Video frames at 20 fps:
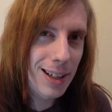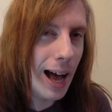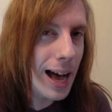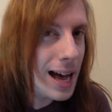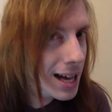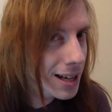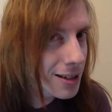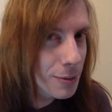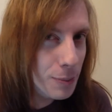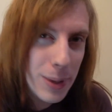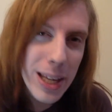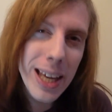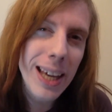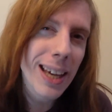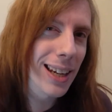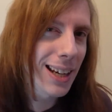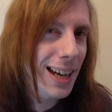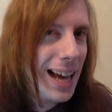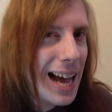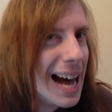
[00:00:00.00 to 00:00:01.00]
and
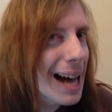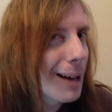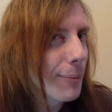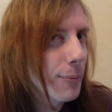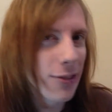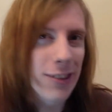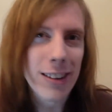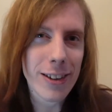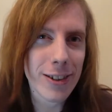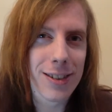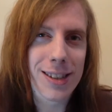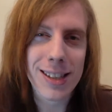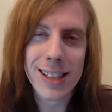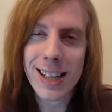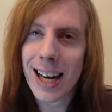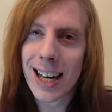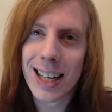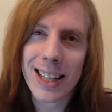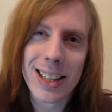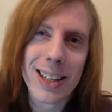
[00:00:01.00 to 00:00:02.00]
being in absolute
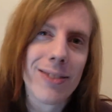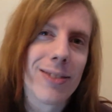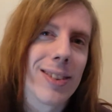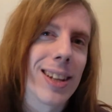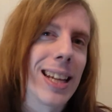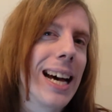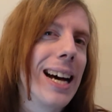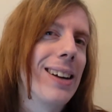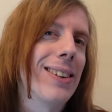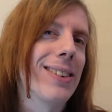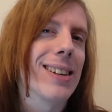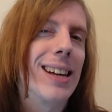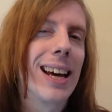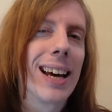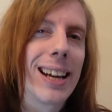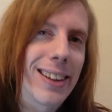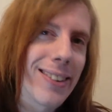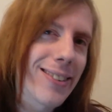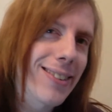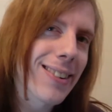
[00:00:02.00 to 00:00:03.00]
denial of that
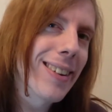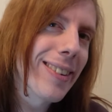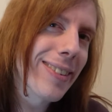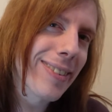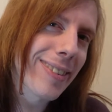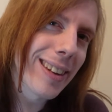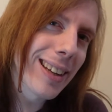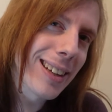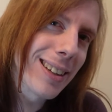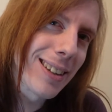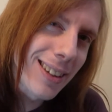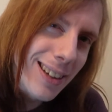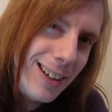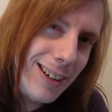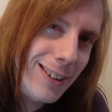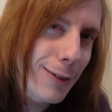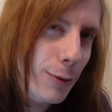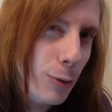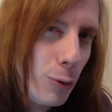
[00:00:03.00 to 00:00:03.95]
and insisting that it's